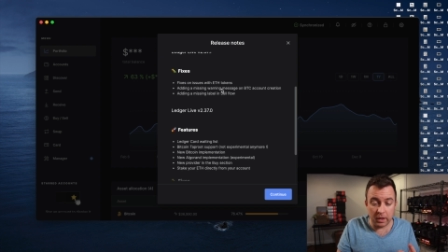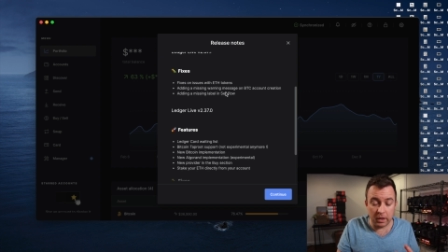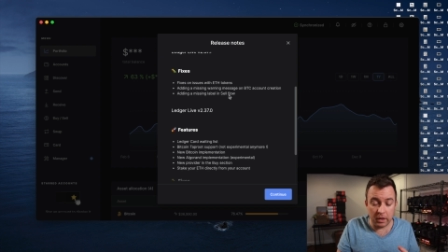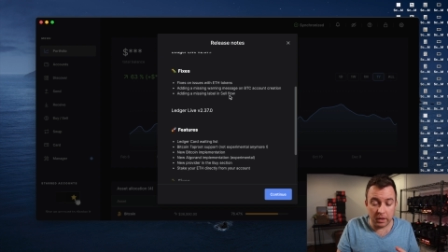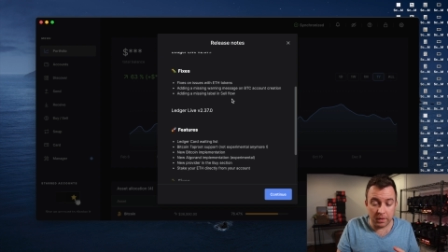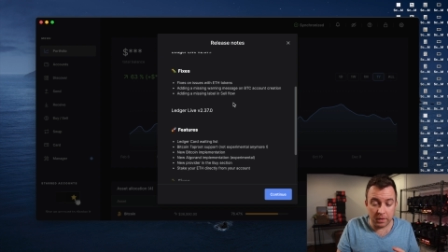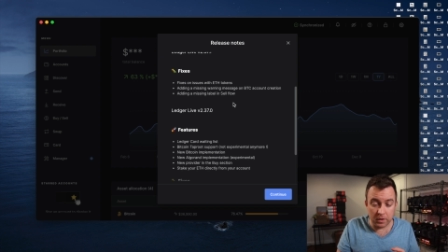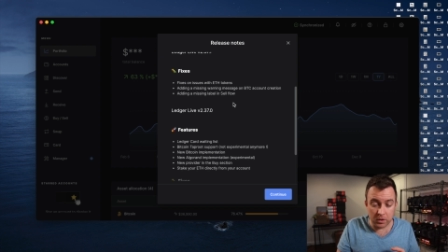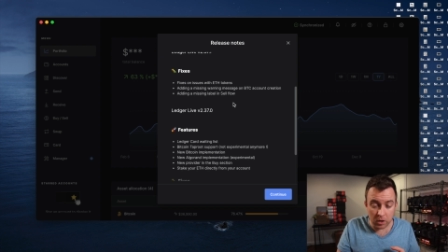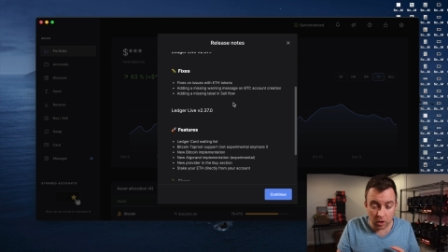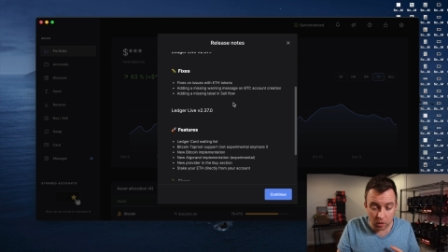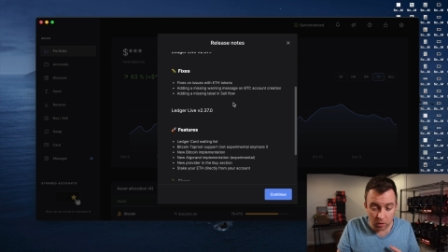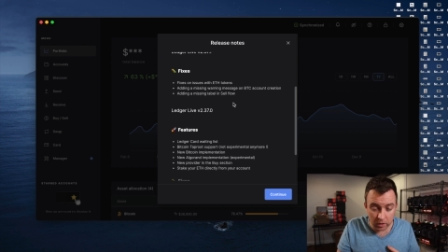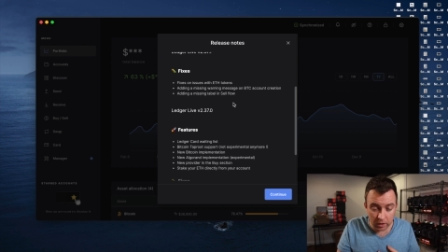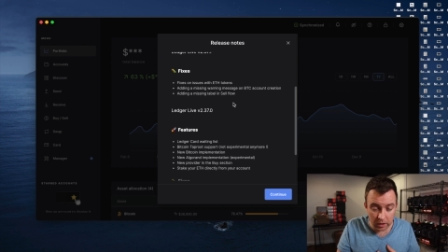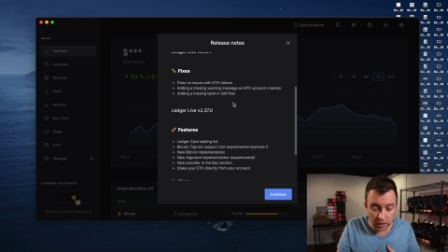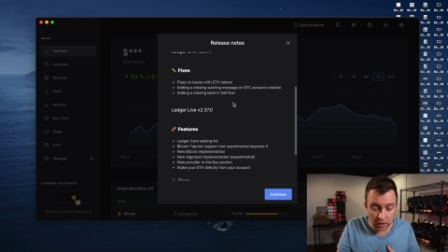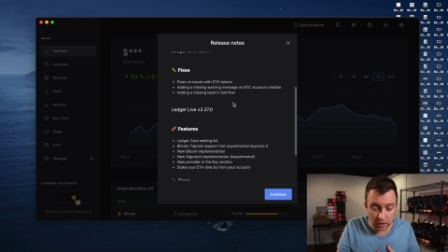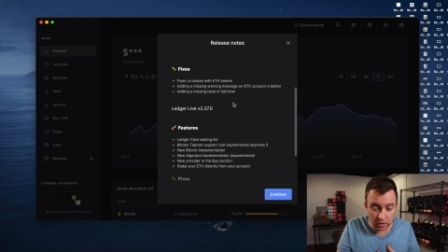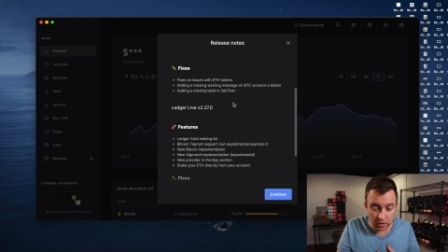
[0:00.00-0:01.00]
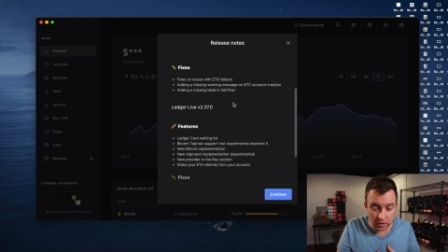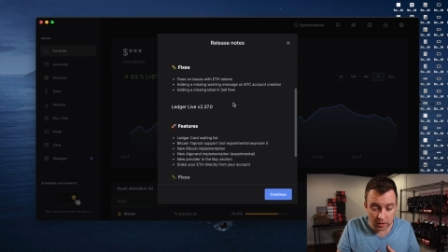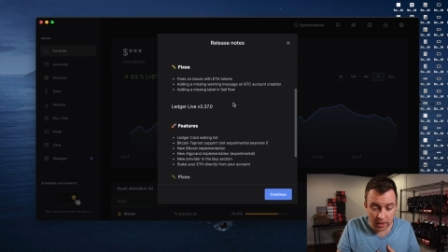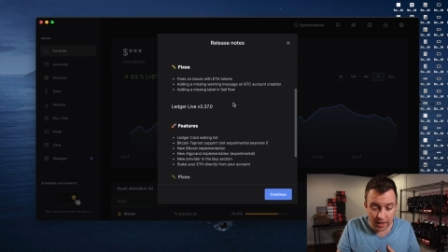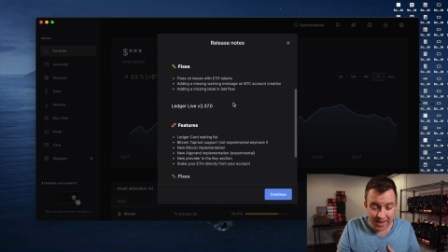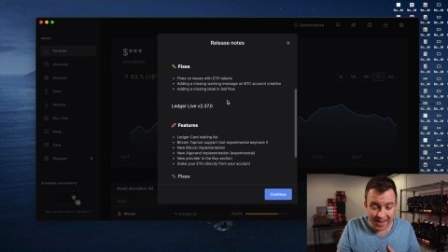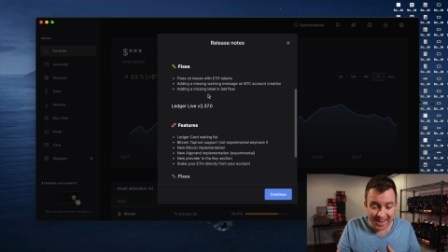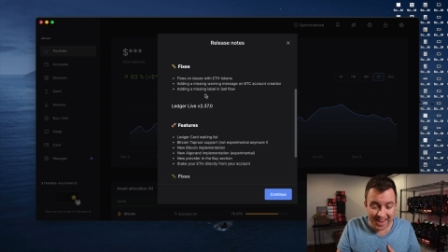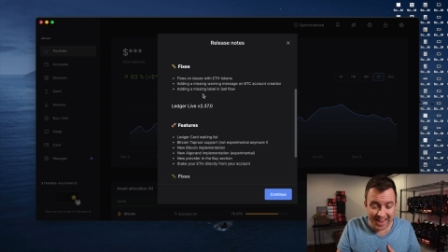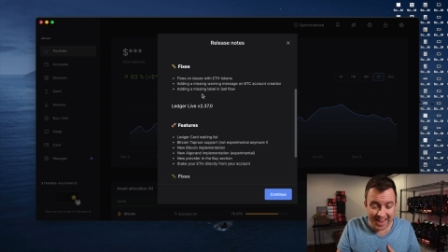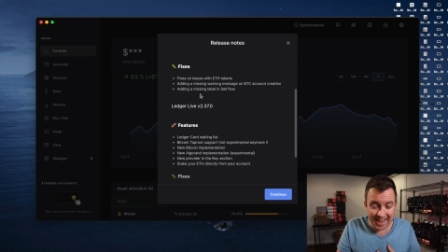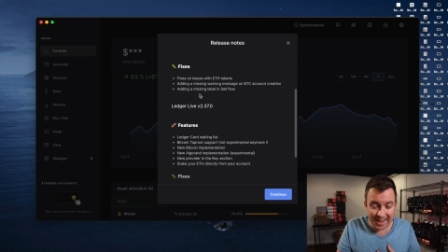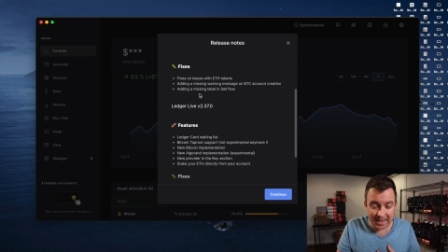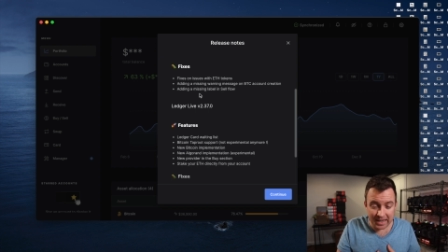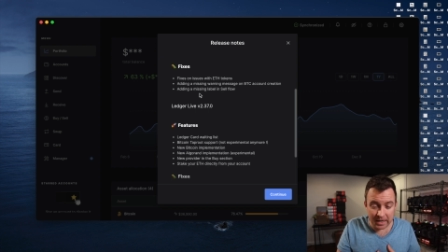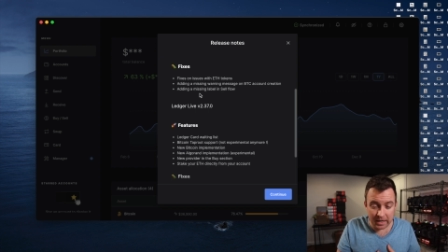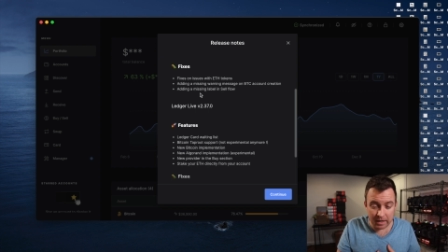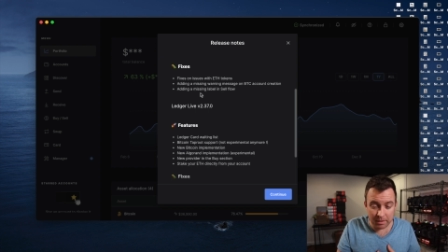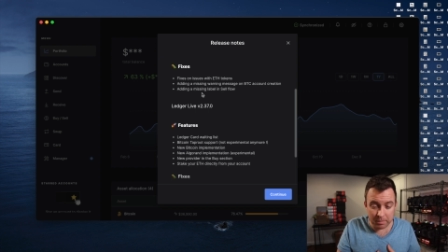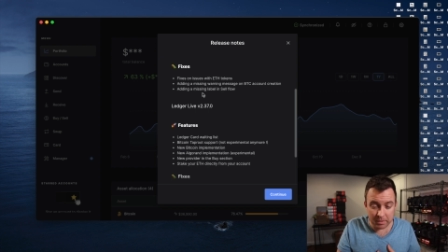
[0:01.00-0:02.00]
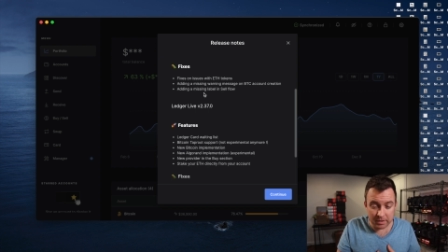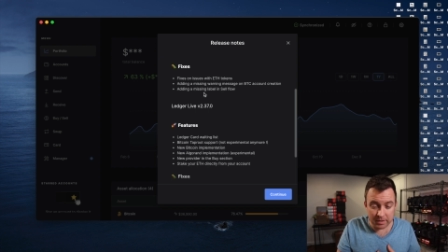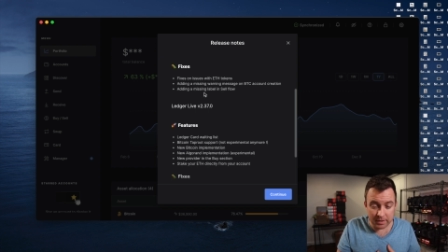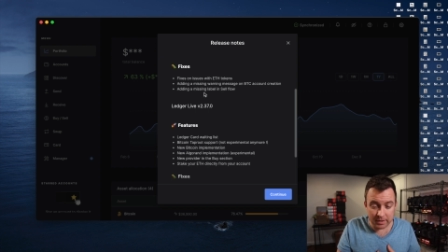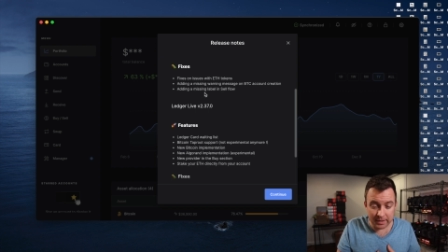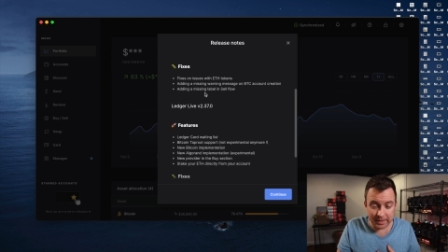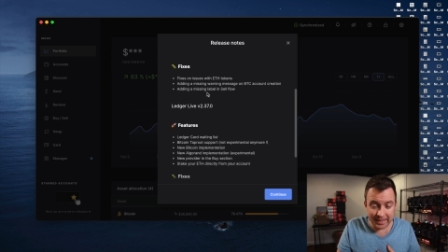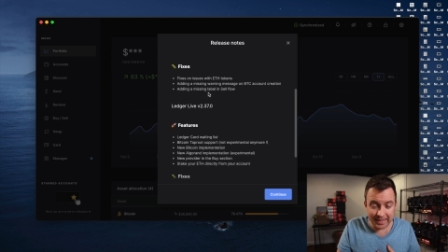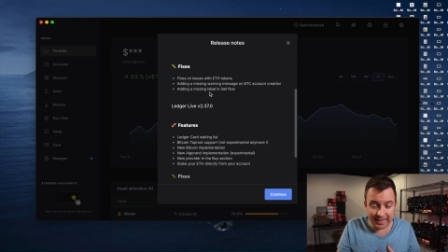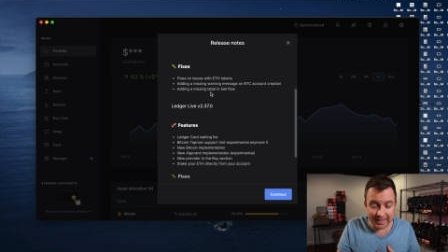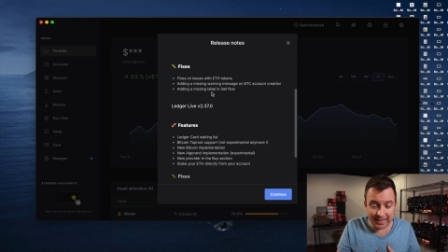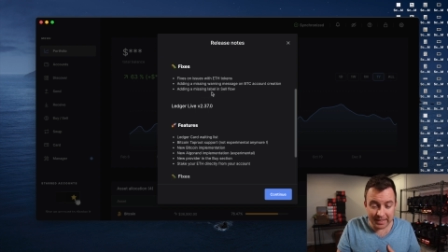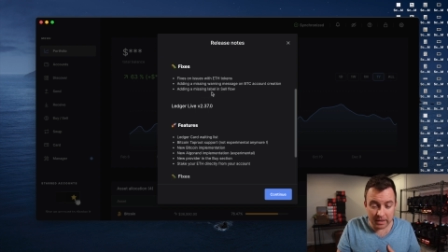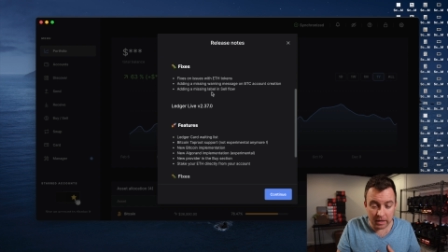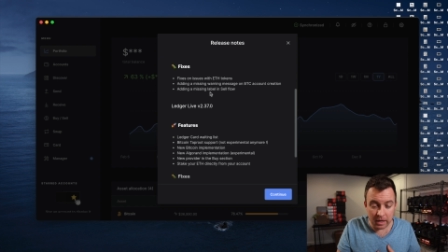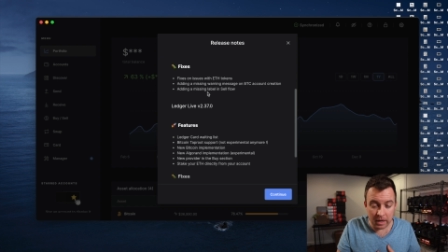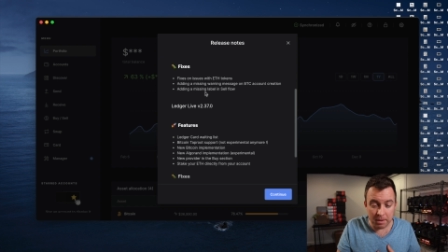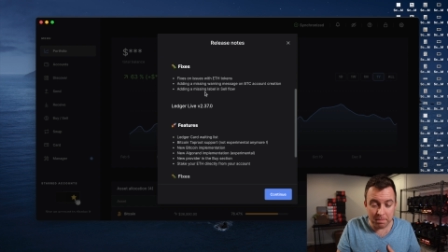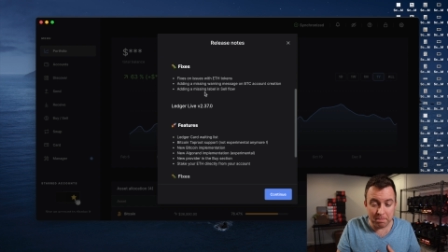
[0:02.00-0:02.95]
ETH tokens, adding misleading,